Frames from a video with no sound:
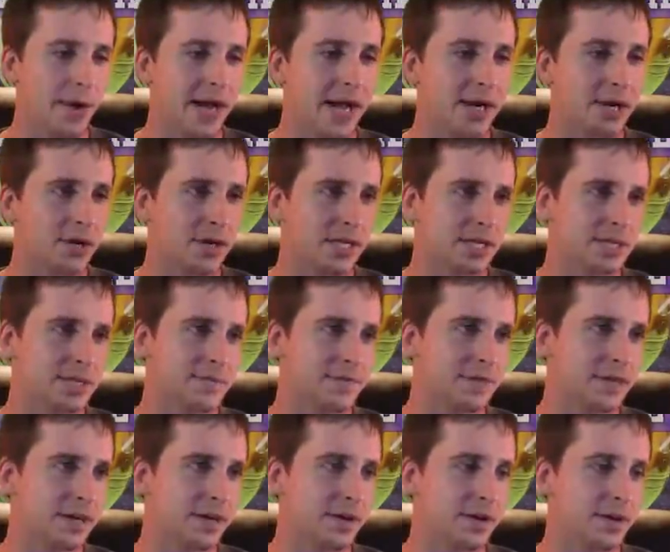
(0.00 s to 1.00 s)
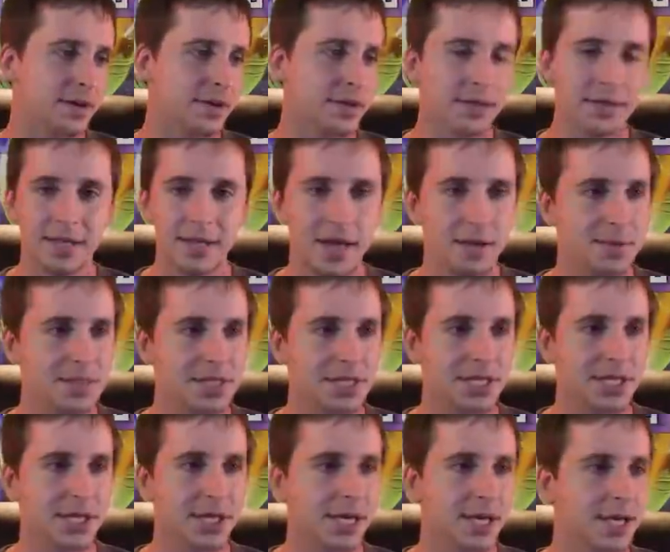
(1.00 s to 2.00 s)
way across the field. That
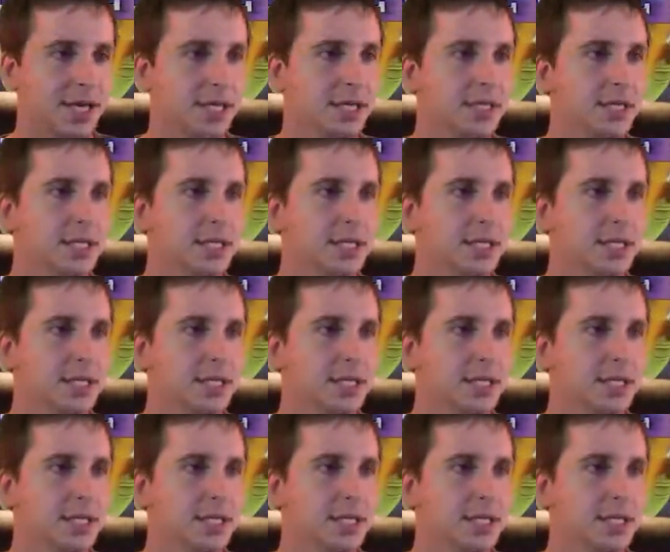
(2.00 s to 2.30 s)
wasn't good.